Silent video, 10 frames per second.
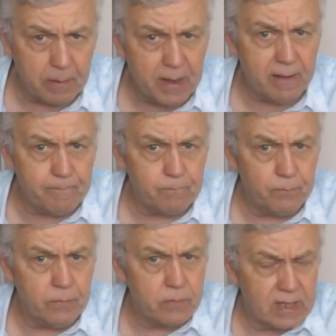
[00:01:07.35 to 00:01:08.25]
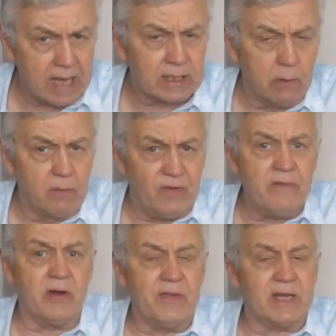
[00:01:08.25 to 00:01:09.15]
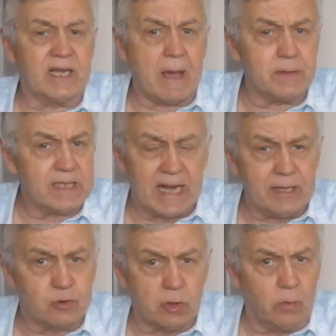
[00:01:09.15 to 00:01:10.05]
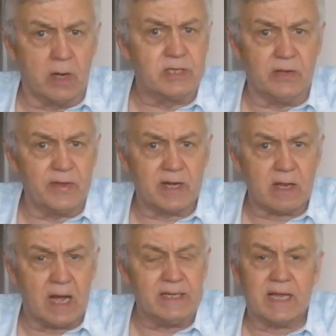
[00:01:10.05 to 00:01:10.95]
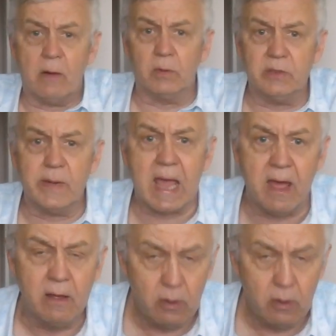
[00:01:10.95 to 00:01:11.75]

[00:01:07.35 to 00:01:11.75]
I bet Catalan were favourite on the handicap. I said, I'd have took Warrington on the handicap. What did we get?